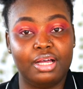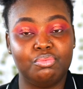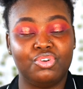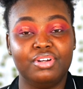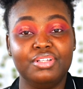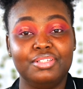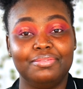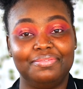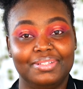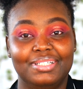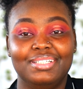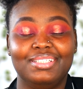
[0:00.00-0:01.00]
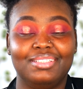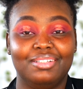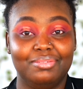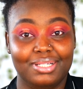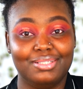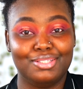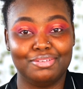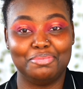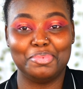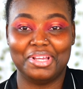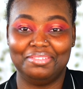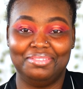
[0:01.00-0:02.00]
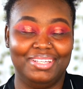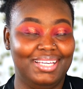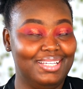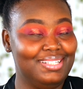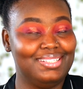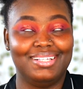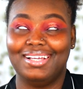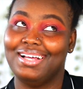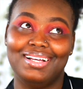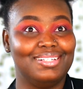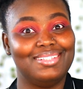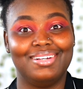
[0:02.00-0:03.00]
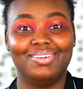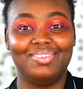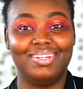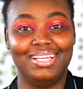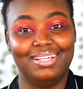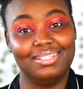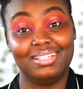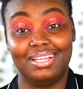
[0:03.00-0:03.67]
I'm going to finish the rest of my face as always,